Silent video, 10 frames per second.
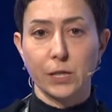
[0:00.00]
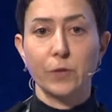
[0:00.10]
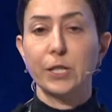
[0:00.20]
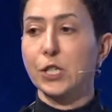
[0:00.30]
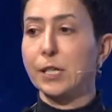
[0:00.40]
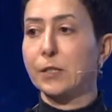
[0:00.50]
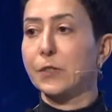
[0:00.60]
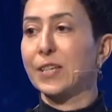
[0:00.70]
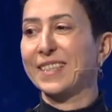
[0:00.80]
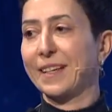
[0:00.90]
reaching to
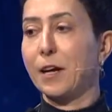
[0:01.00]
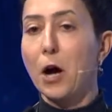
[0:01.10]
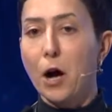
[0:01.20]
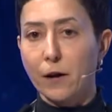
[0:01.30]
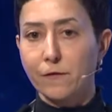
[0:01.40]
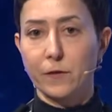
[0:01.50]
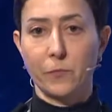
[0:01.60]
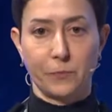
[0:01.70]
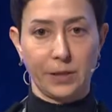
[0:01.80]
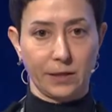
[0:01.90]
6.5
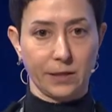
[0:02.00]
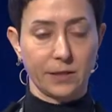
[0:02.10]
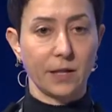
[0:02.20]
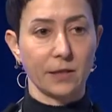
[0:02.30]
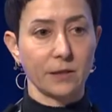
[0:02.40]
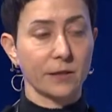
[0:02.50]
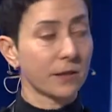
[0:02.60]
billion tons.